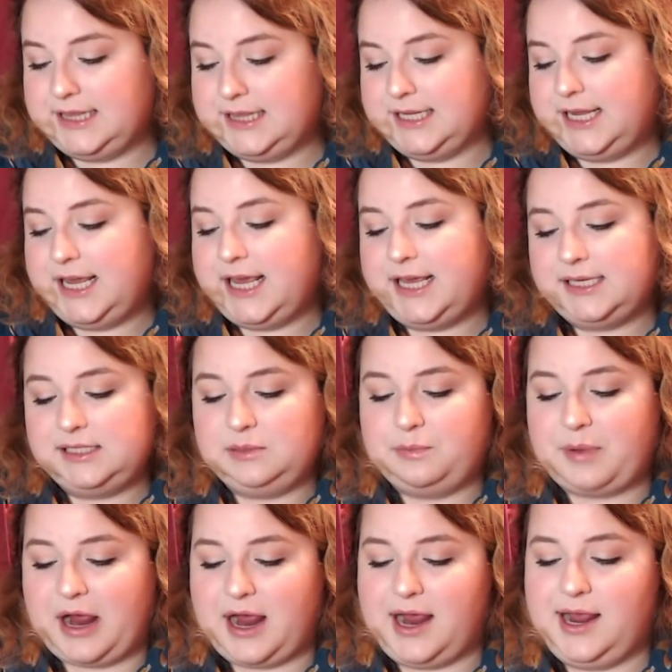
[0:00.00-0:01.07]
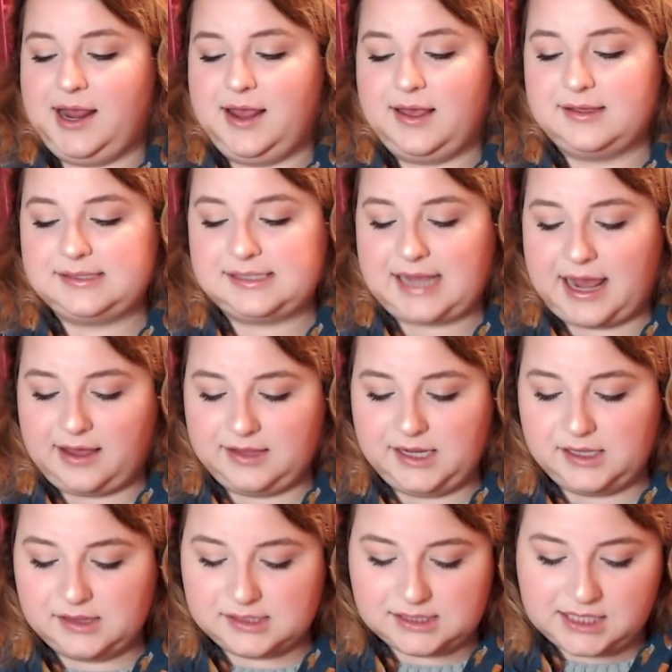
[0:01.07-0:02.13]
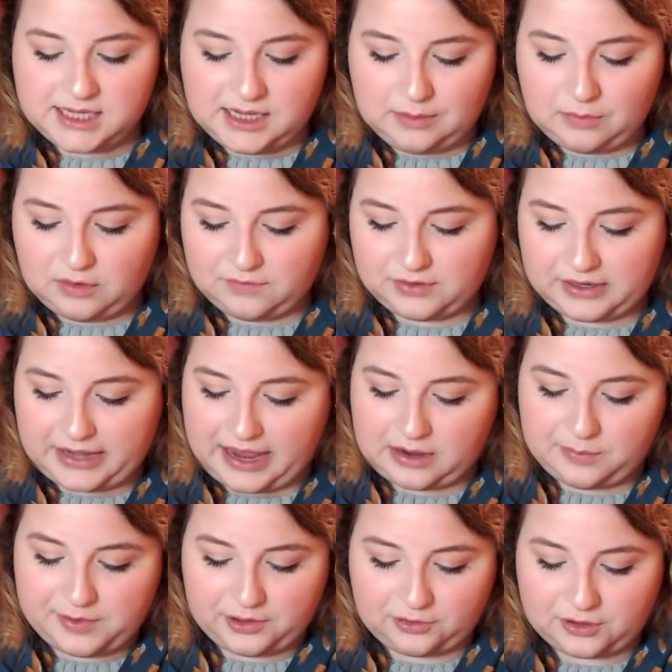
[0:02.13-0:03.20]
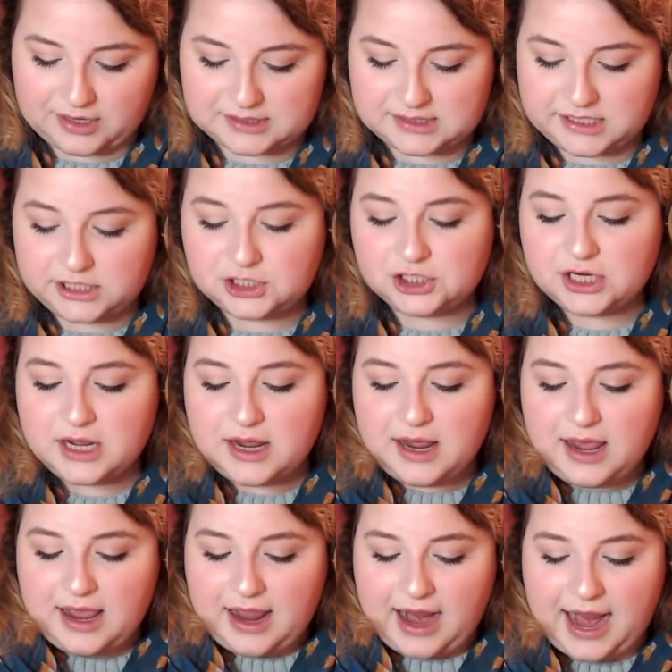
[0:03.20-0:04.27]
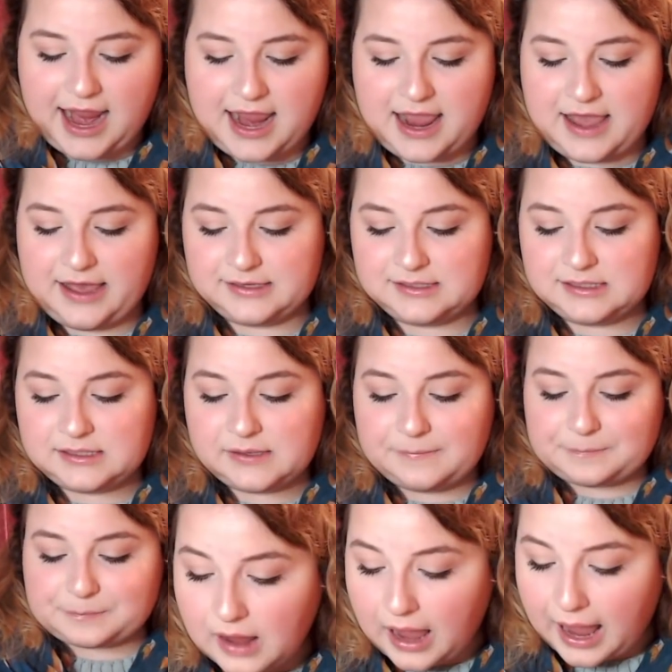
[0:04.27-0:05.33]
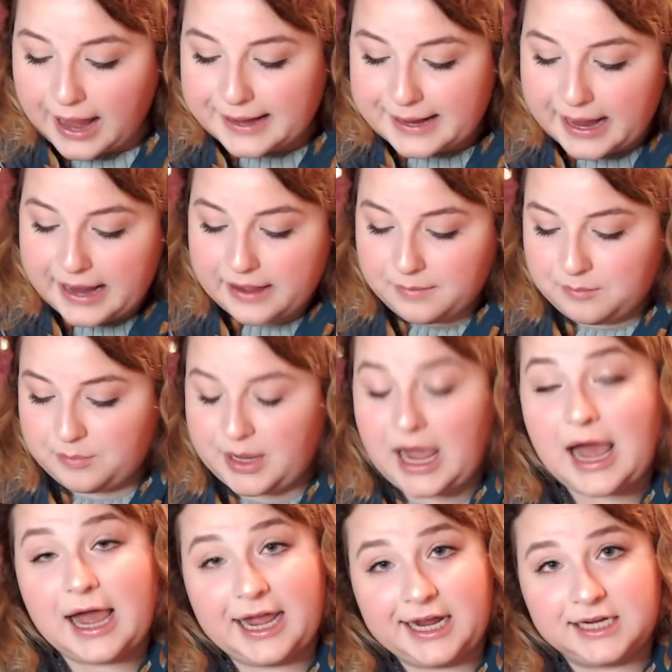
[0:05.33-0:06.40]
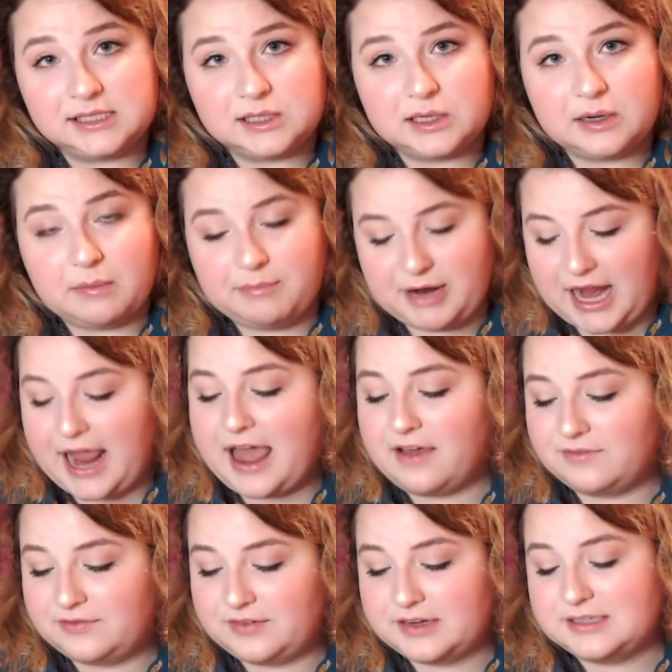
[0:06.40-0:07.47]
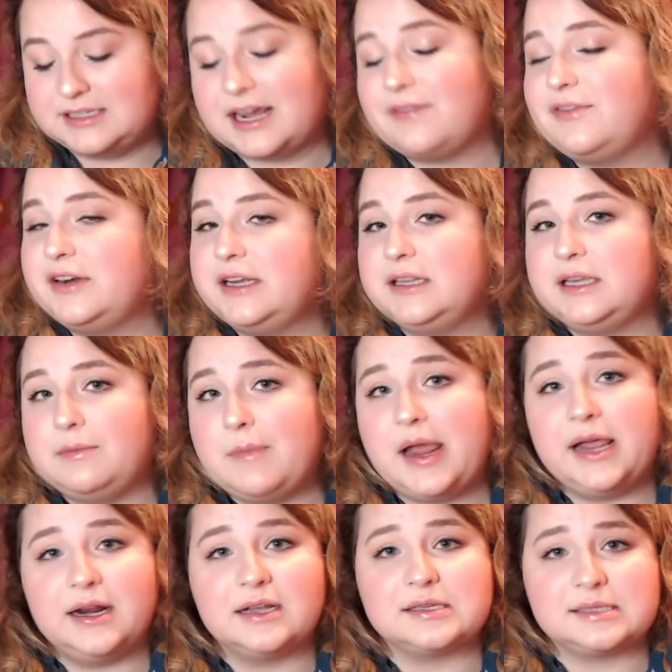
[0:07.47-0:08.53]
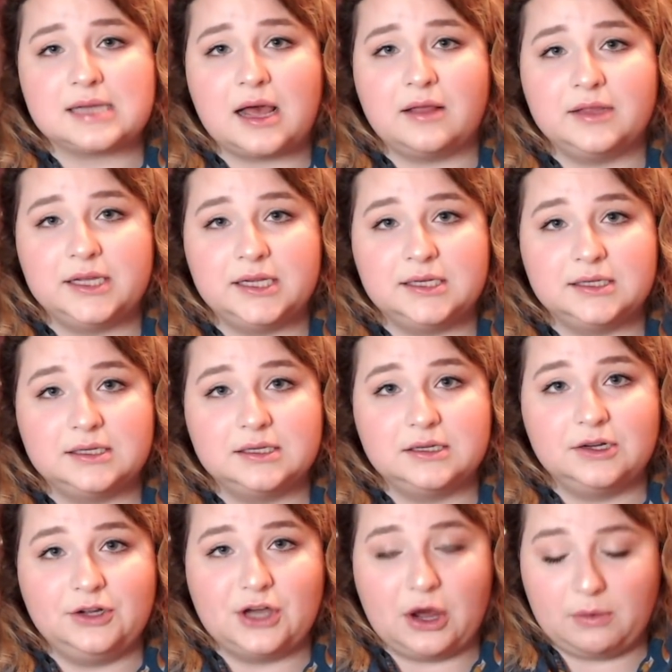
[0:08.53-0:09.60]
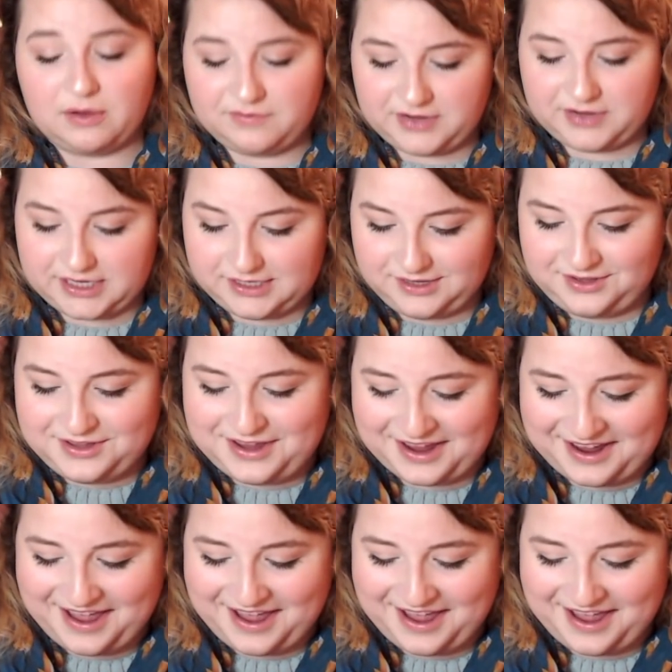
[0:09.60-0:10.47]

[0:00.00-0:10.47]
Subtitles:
the kit by Sally and the team over at Caterpillar Cross Stitch, and I am behind, but I have definitely made a solid go of it.